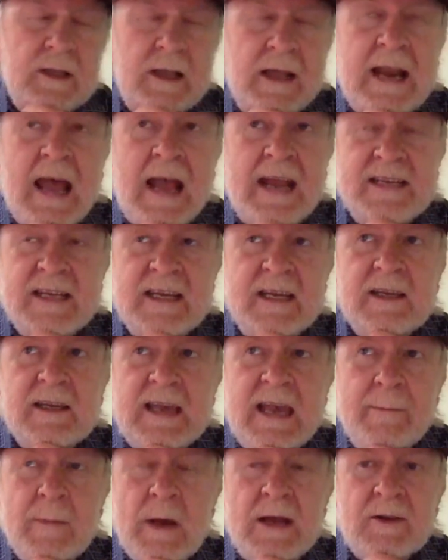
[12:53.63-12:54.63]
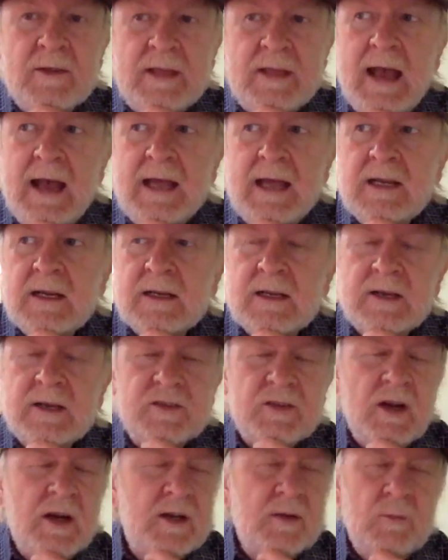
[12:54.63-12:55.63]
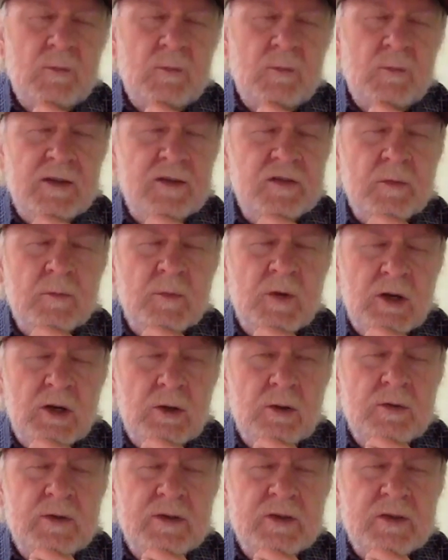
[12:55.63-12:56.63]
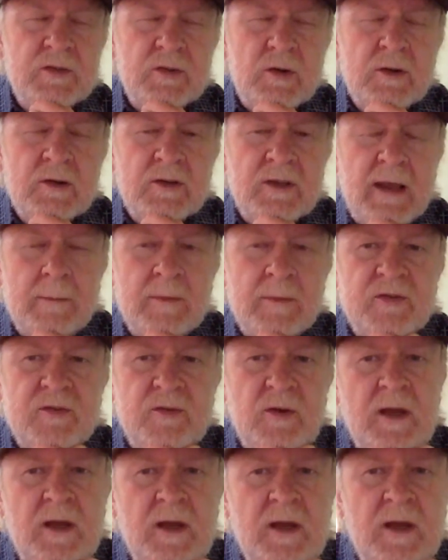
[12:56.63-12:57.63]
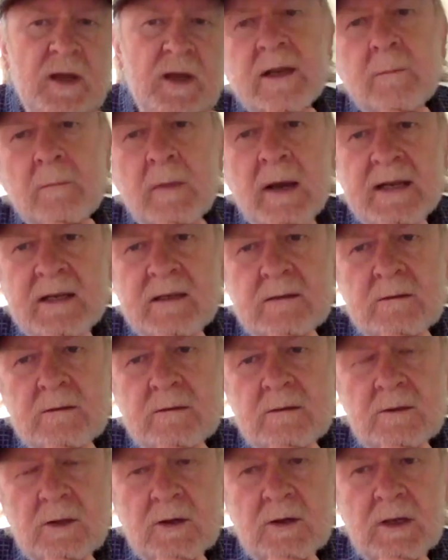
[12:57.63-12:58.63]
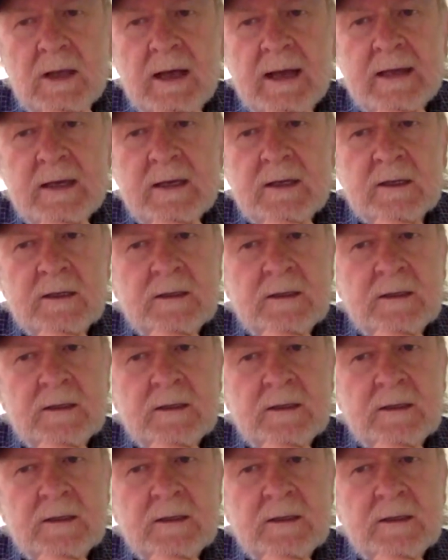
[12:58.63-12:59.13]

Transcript: an idea came out of that, and I started writing some code to sort of demonstrate what it might look like,